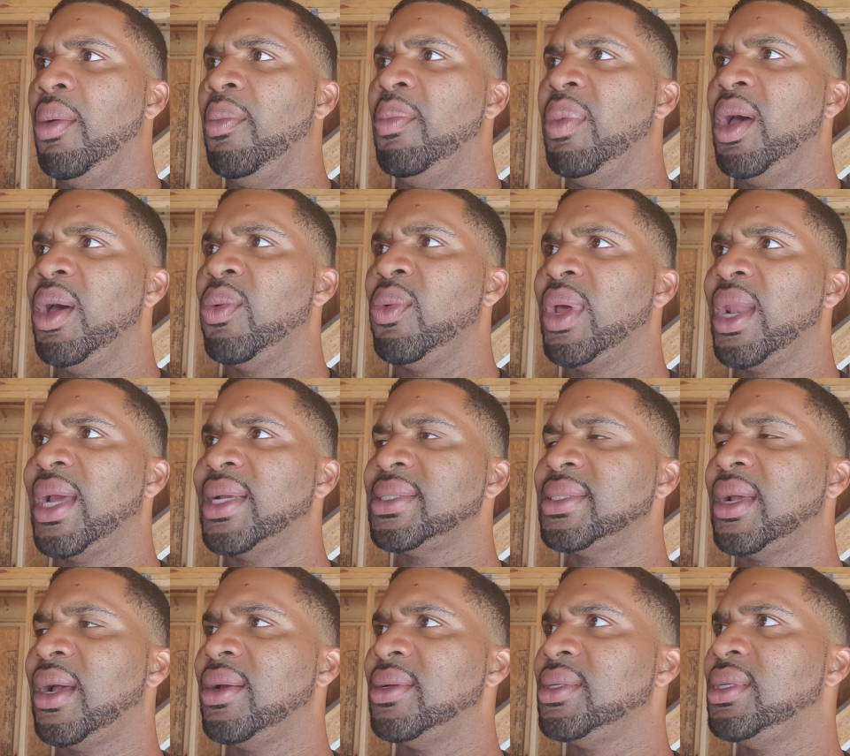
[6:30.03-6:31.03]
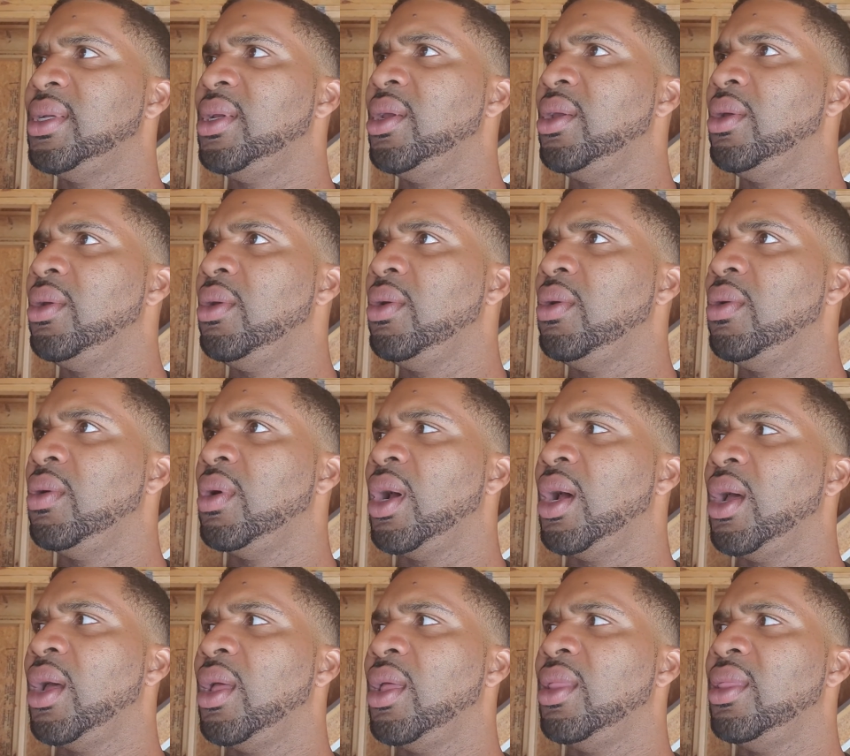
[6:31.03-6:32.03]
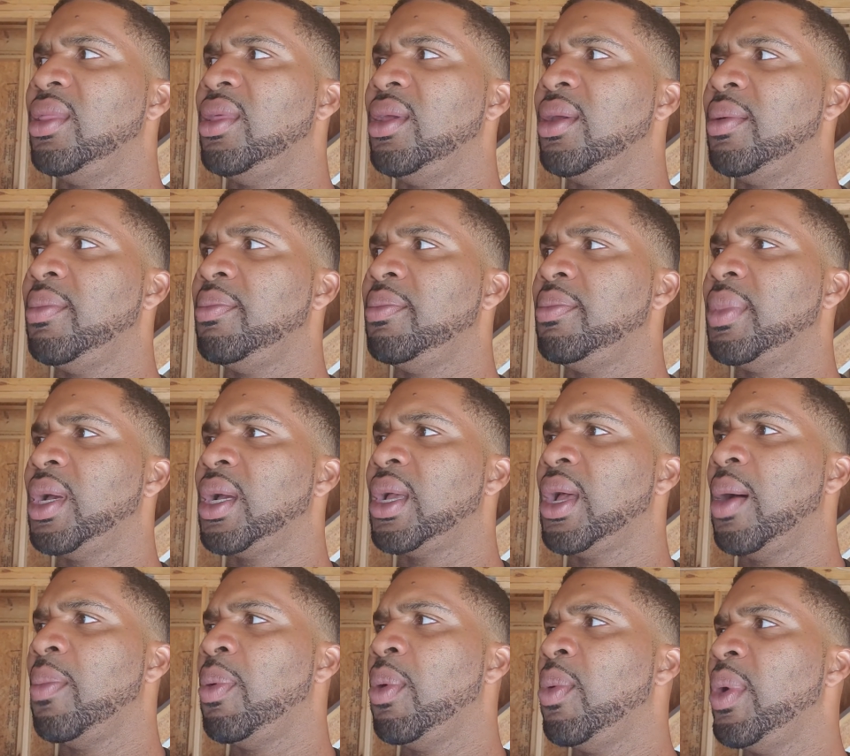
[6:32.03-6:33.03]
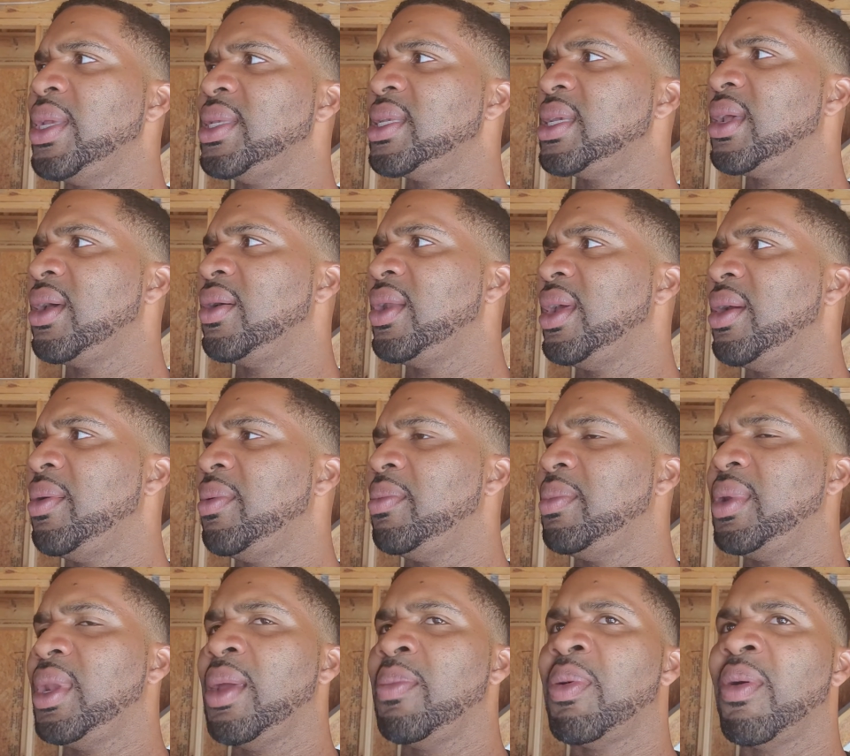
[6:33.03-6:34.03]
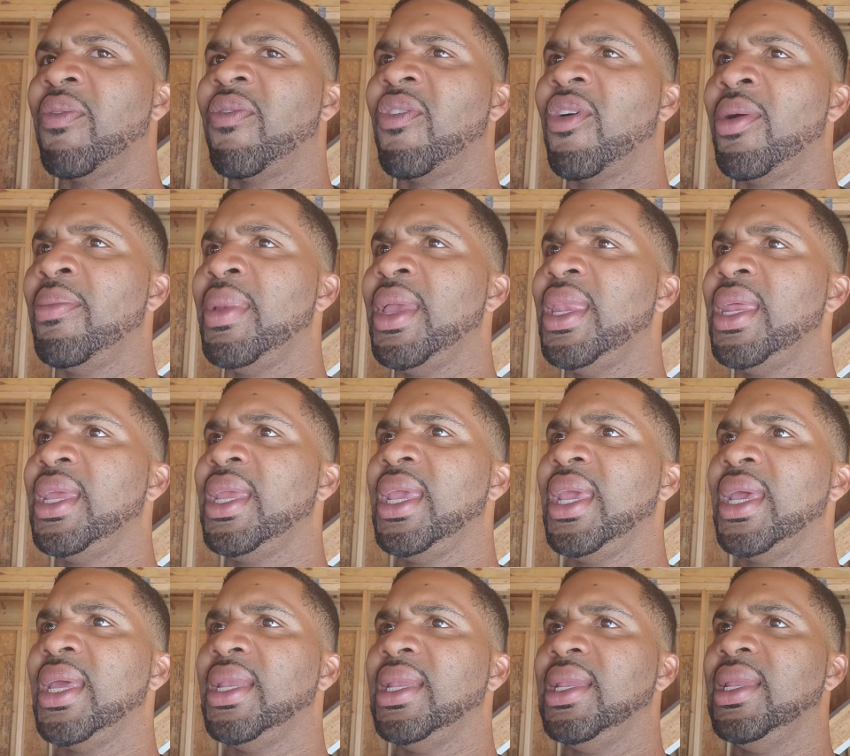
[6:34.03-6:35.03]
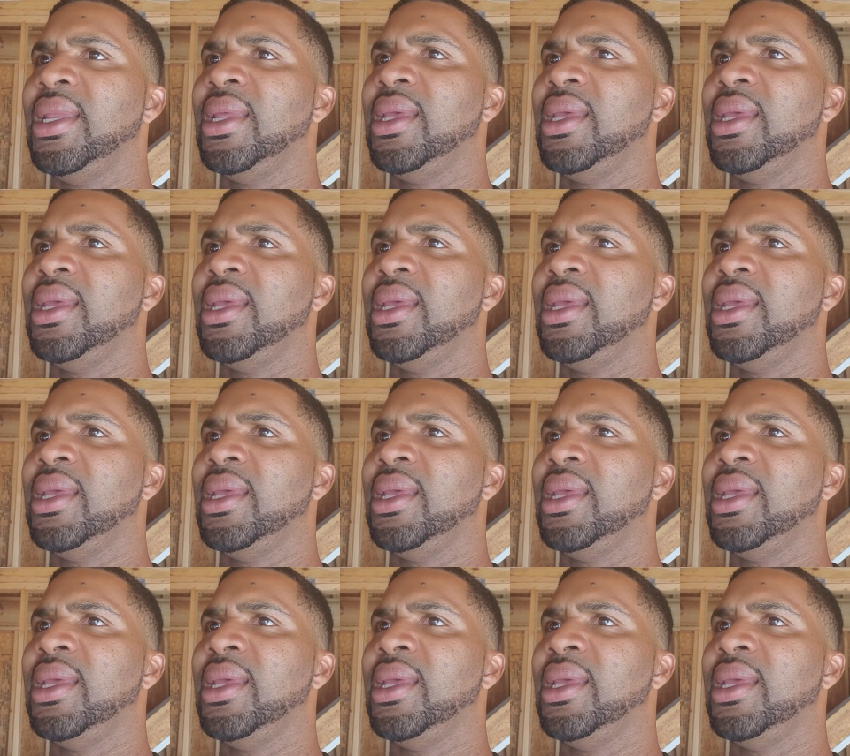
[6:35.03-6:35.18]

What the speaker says: But when I talked to them a couple weeks ago, they prefer me to get